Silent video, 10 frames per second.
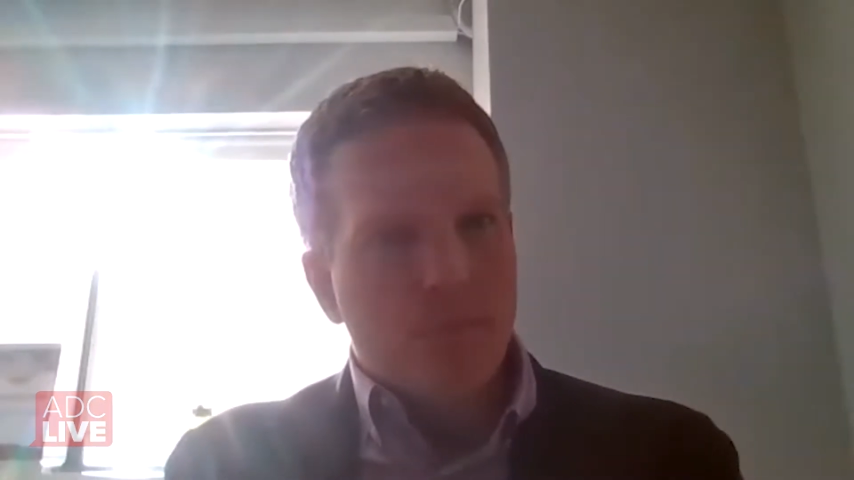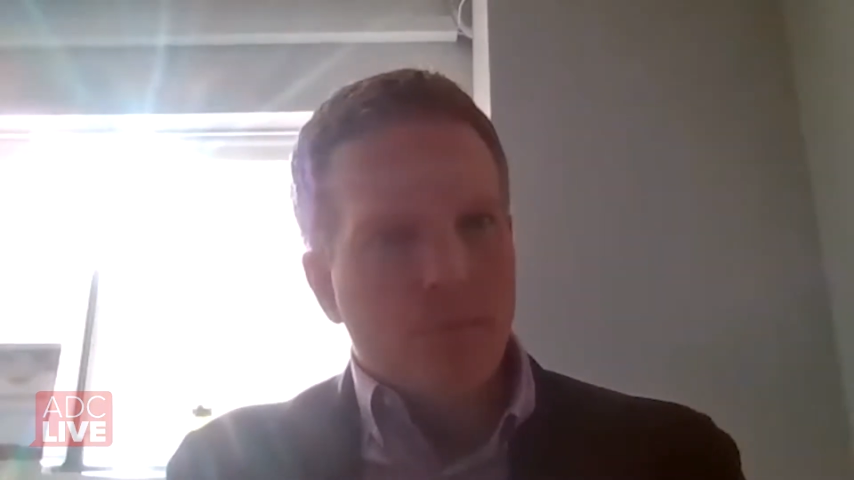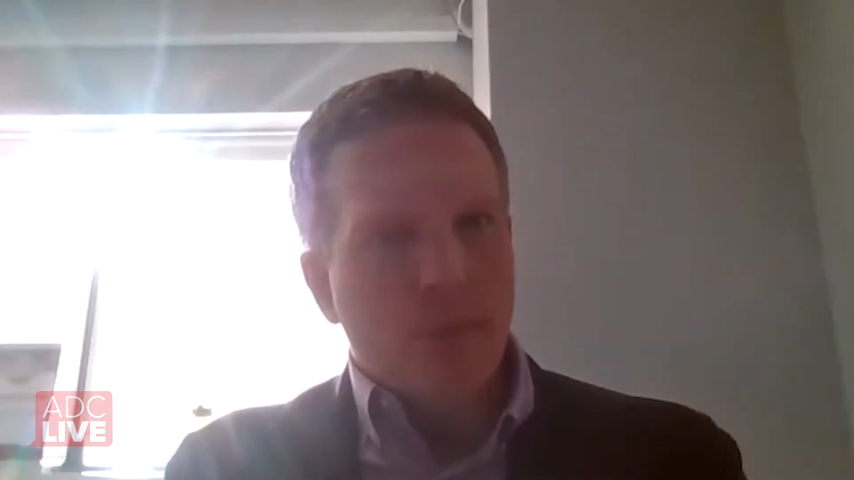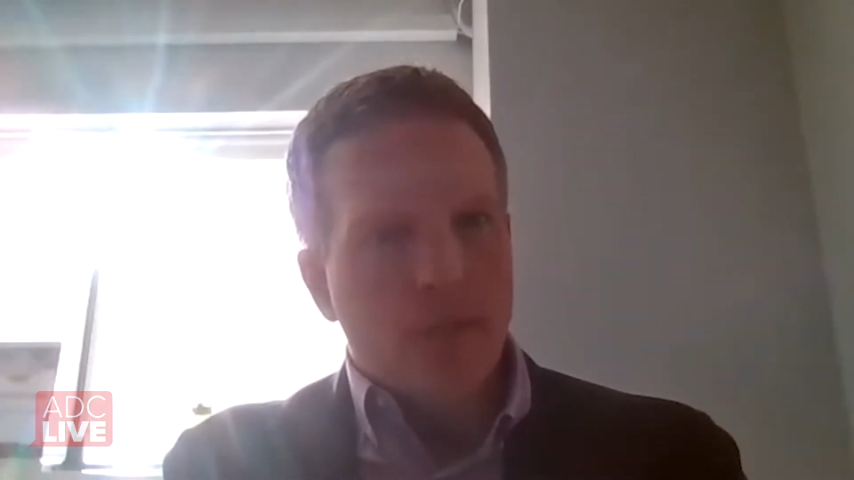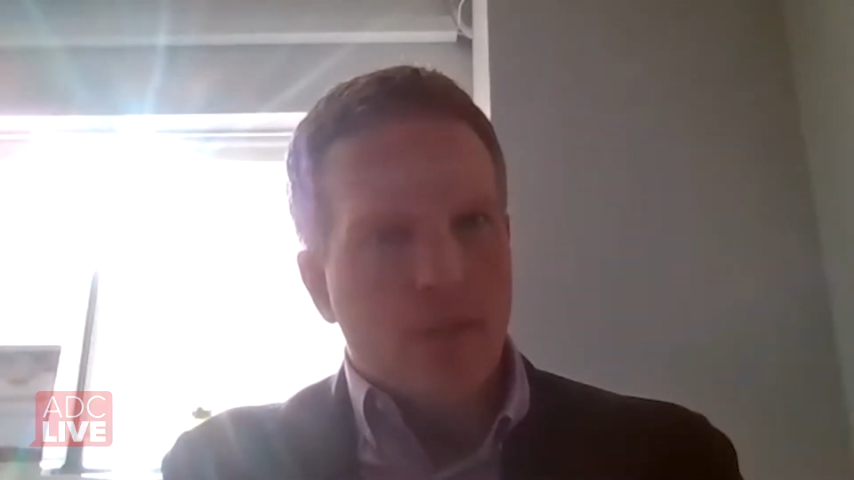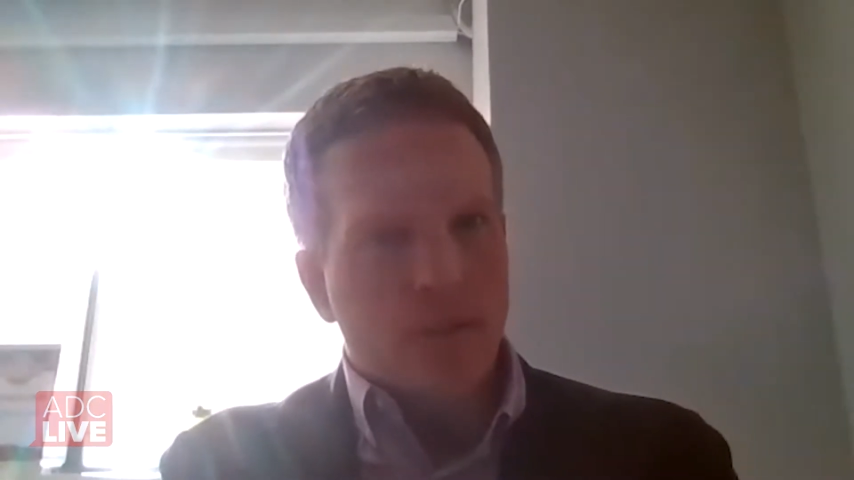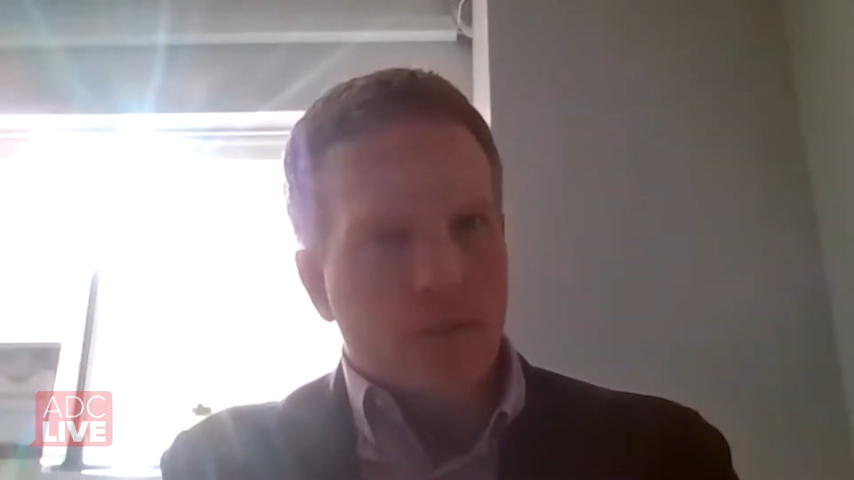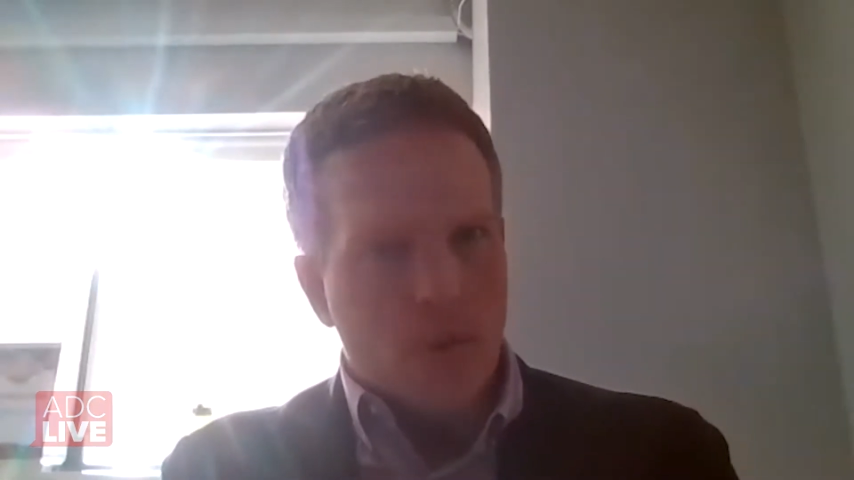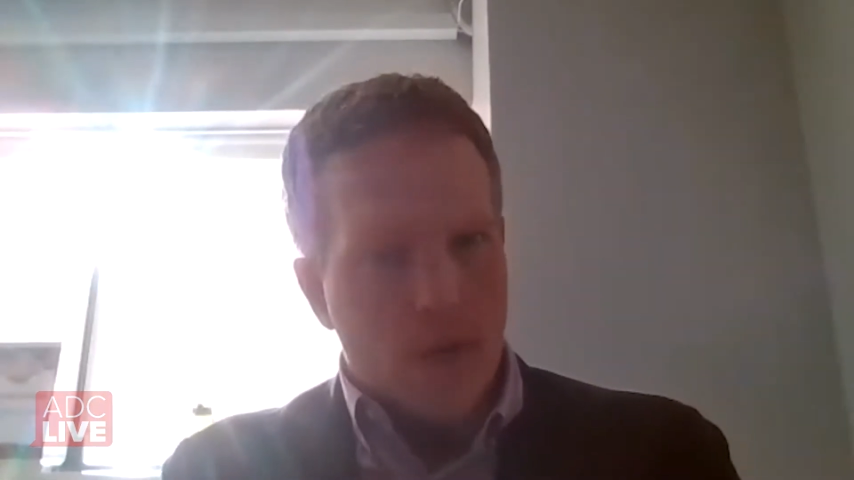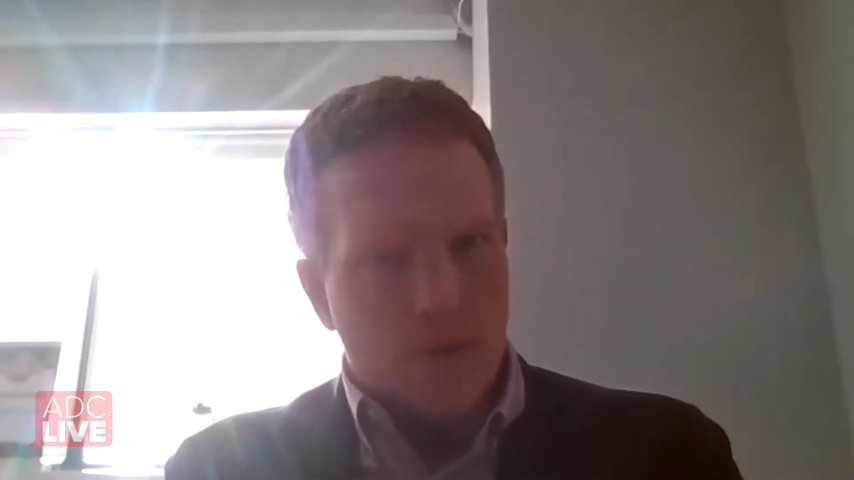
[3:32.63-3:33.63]
implemented on
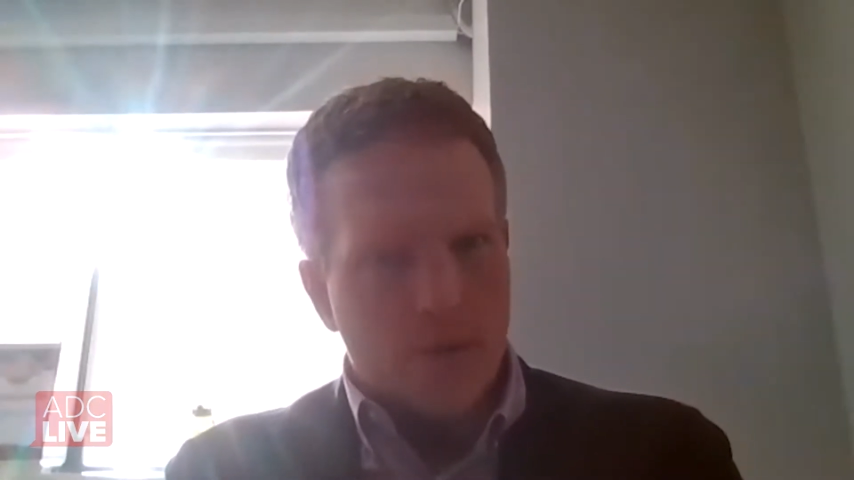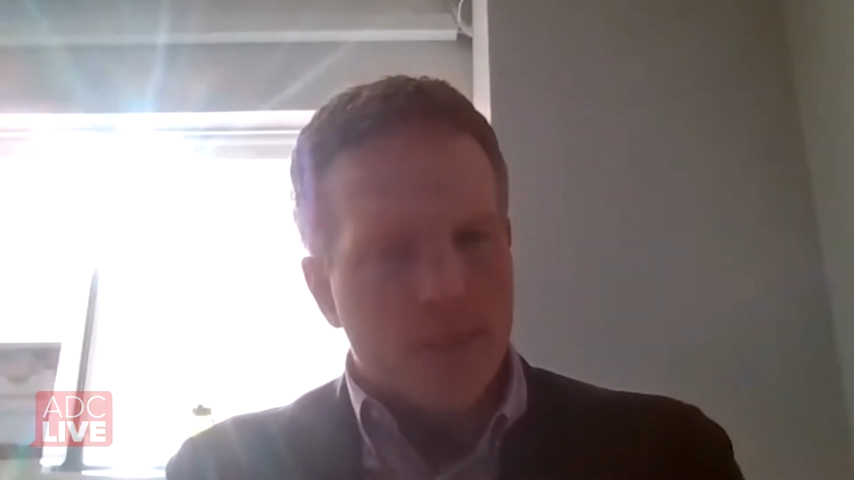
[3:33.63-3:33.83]
the ground?